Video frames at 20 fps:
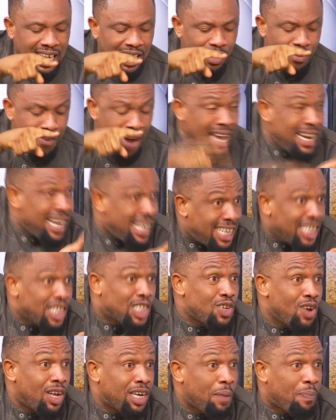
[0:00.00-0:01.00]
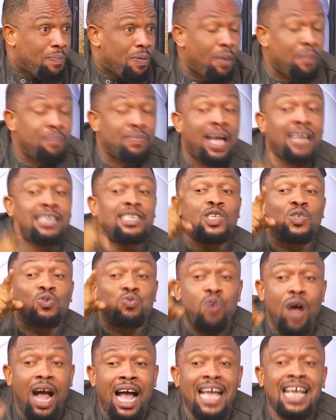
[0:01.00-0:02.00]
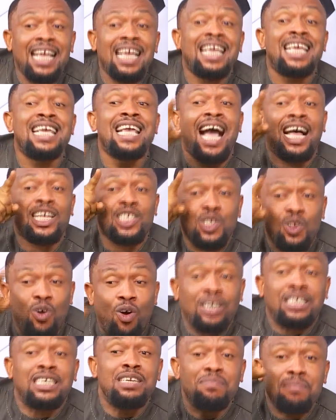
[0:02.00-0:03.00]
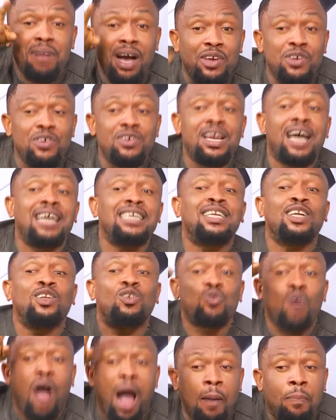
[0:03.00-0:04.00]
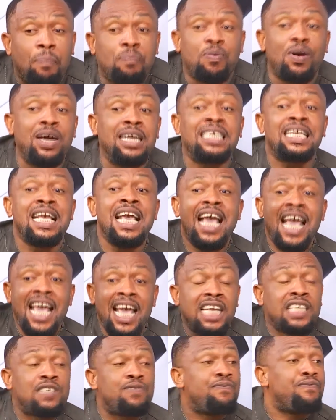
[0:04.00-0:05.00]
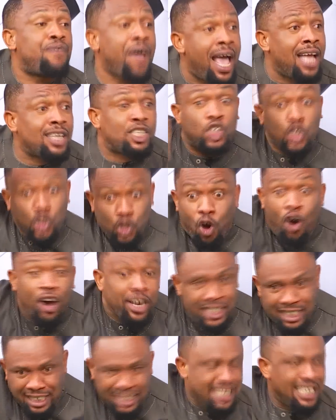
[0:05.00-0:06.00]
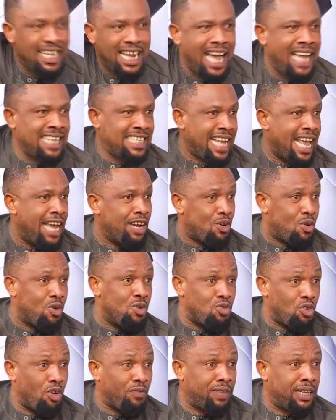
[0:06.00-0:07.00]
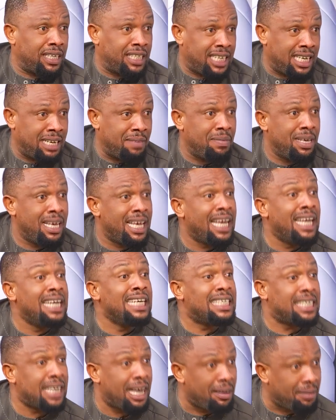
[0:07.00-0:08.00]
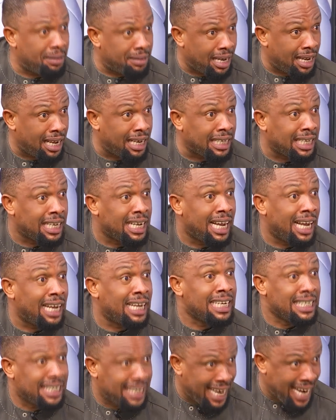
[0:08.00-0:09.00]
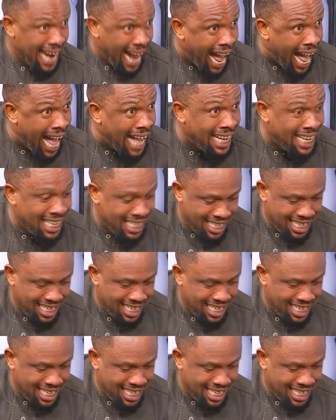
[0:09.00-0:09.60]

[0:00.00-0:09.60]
Rangnick is not the problem. That is why he has gotten Man United to appoint his first choice as head coach of the team in Ten, uh, uh Ten Hag.